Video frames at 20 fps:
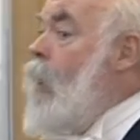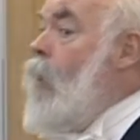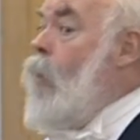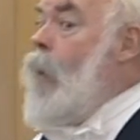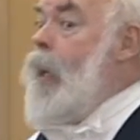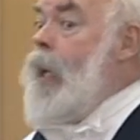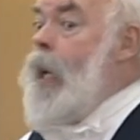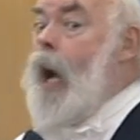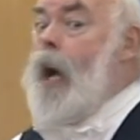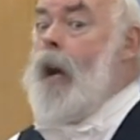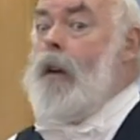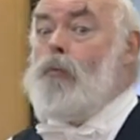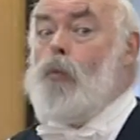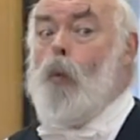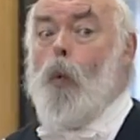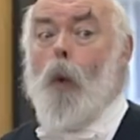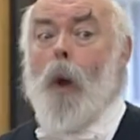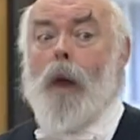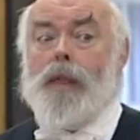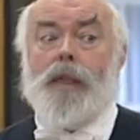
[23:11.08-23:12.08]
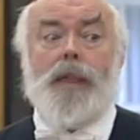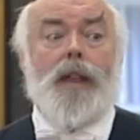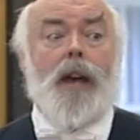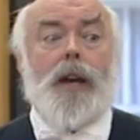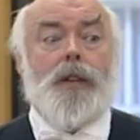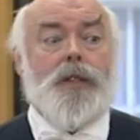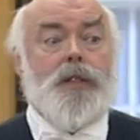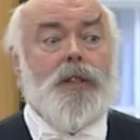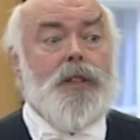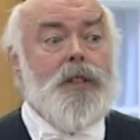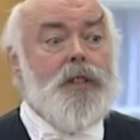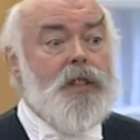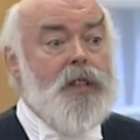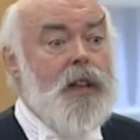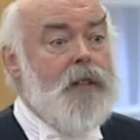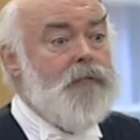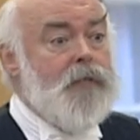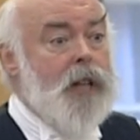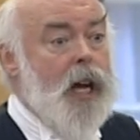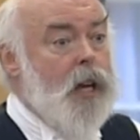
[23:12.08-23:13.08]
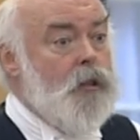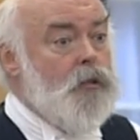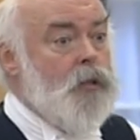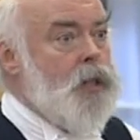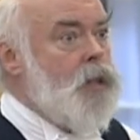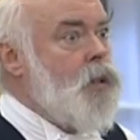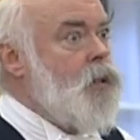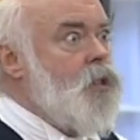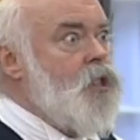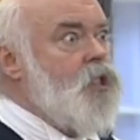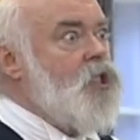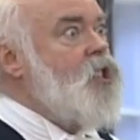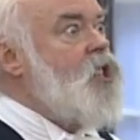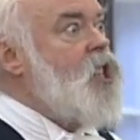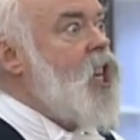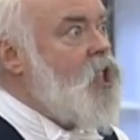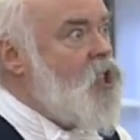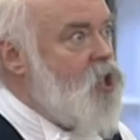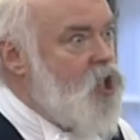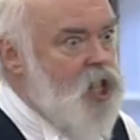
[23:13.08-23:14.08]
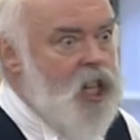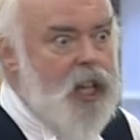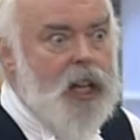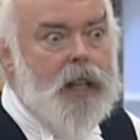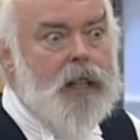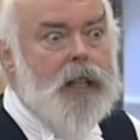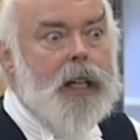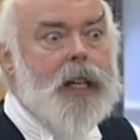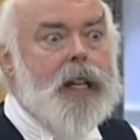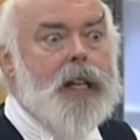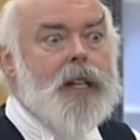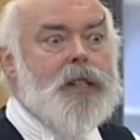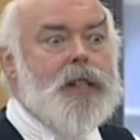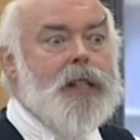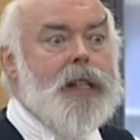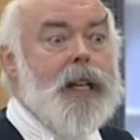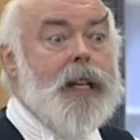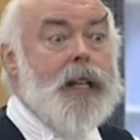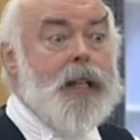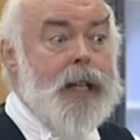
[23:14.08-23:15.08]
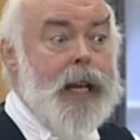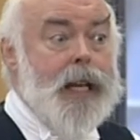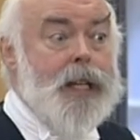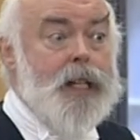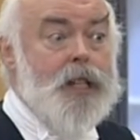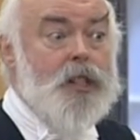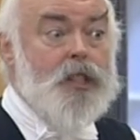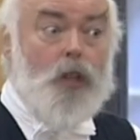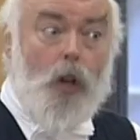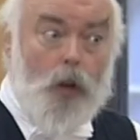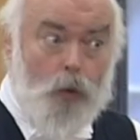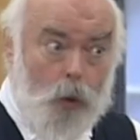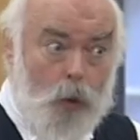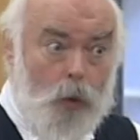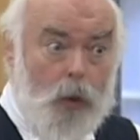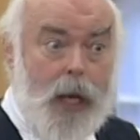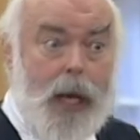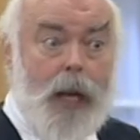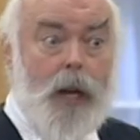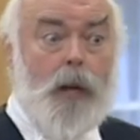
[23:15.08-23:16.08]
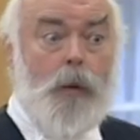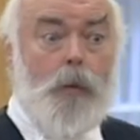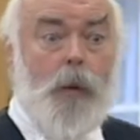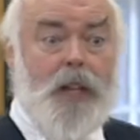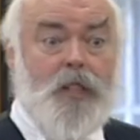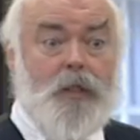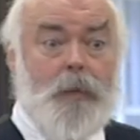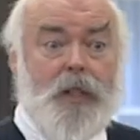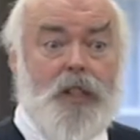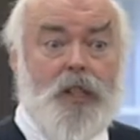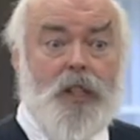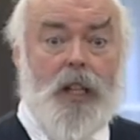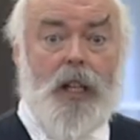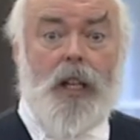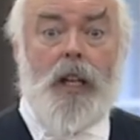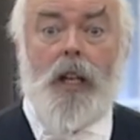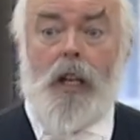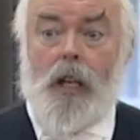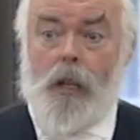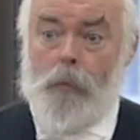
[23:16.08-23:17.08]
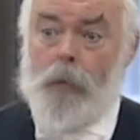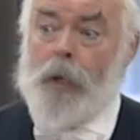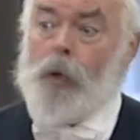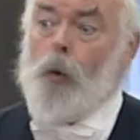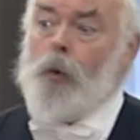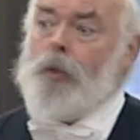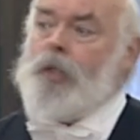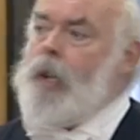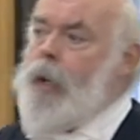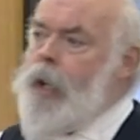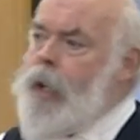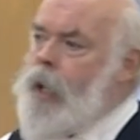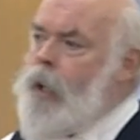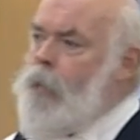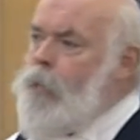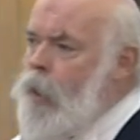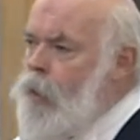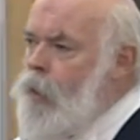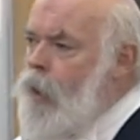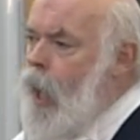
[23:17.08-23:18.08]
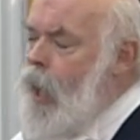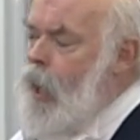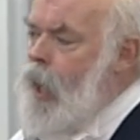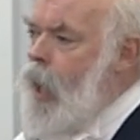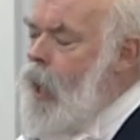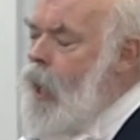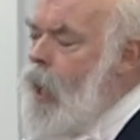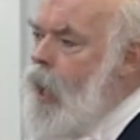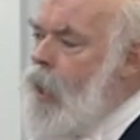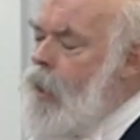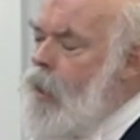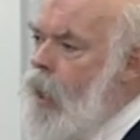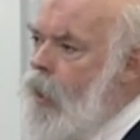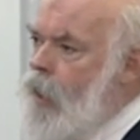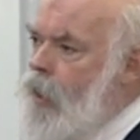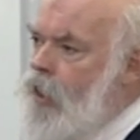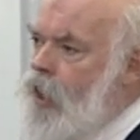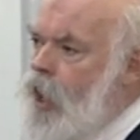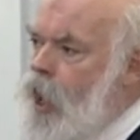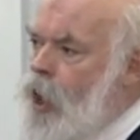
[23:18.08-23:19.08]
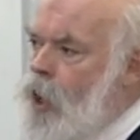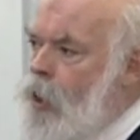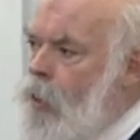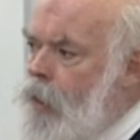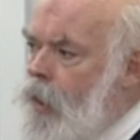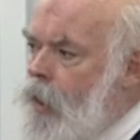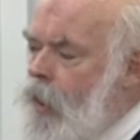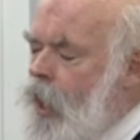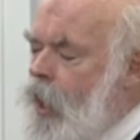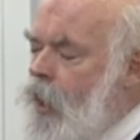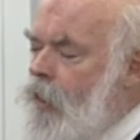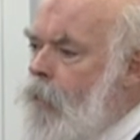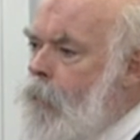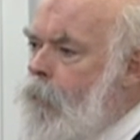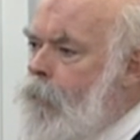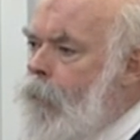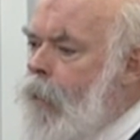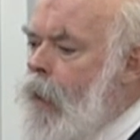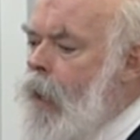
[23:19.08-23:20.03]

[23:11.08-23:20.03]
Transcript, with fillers: We now have 1,760, I think is the latest, not all here in Westminster, but also in, in constituencies.